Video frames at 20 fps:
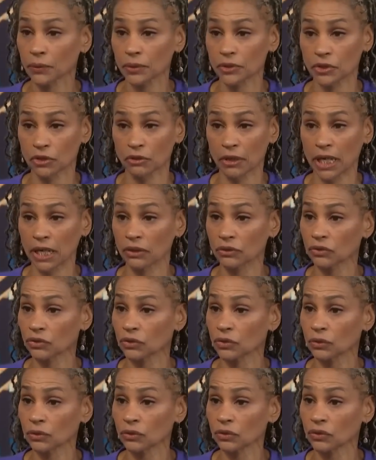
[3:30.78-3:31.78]
were trans
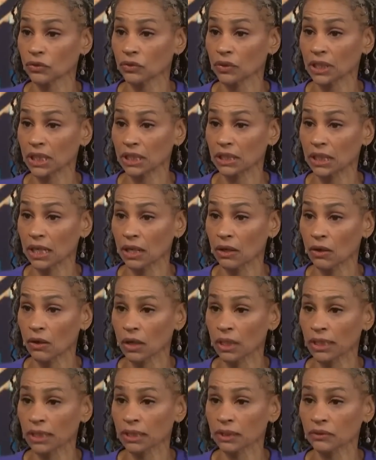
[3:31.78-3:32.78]
students in that
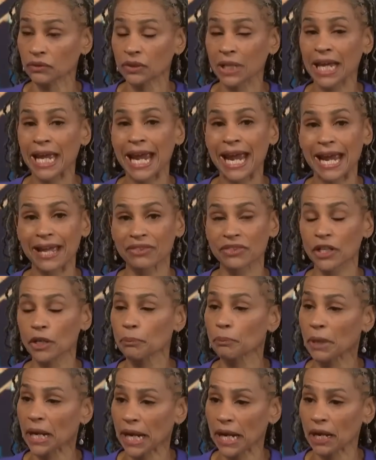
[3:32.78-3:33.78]
audience and their
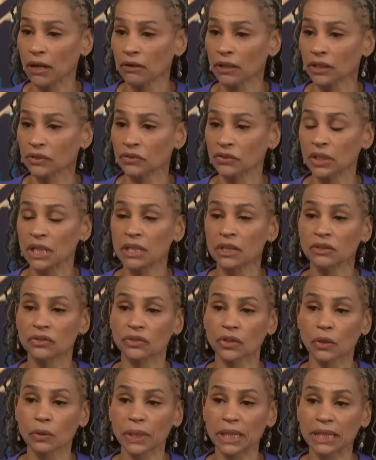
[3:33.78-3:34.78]
parents.
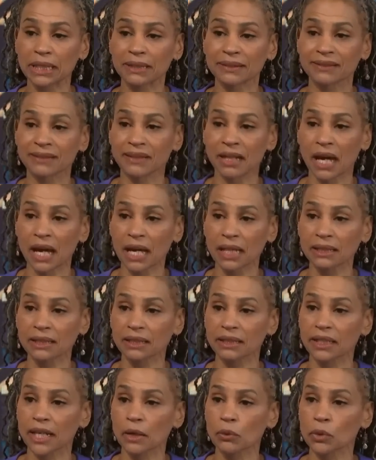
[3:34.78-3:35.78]
So it is not
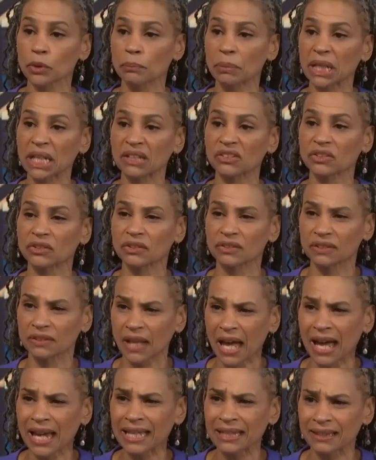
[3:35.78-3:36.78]
that they were being
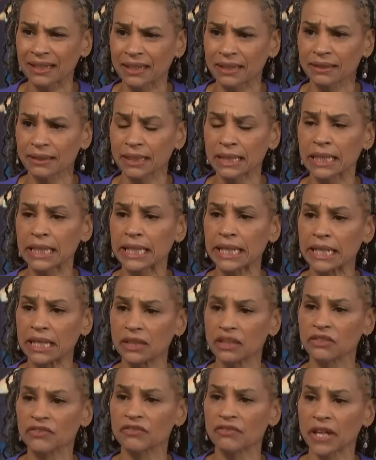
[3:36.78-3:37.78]
silent
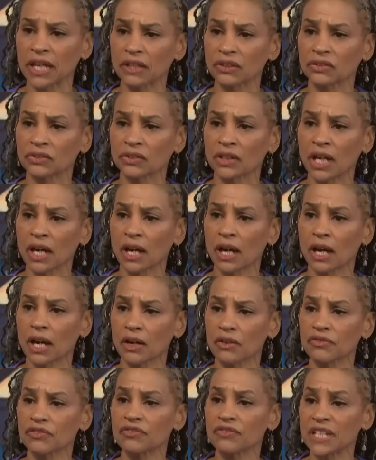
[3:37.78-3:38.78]
in the face
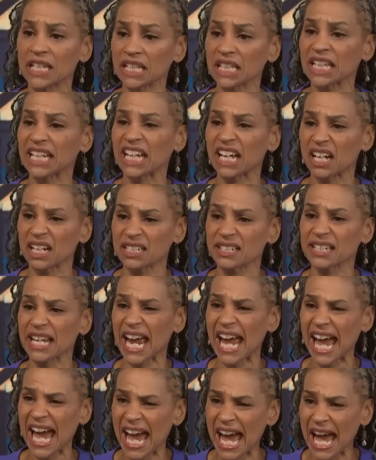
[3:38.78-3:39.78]
of feeling
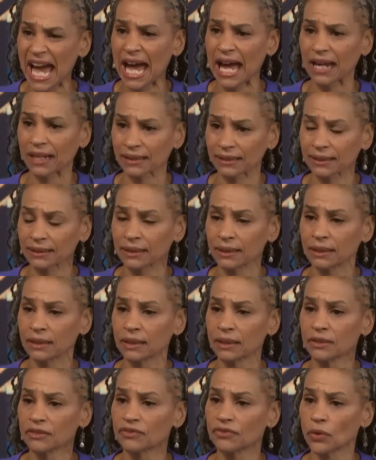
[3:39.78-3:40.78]
attacked
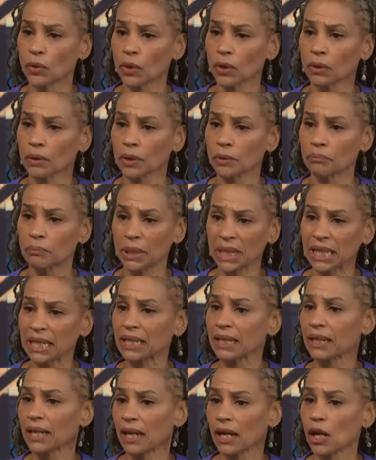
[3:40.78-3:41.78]
for
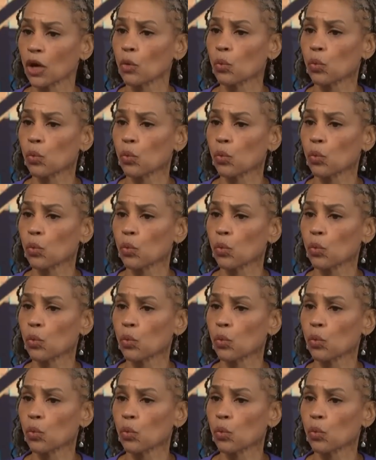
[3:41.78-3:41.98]
being a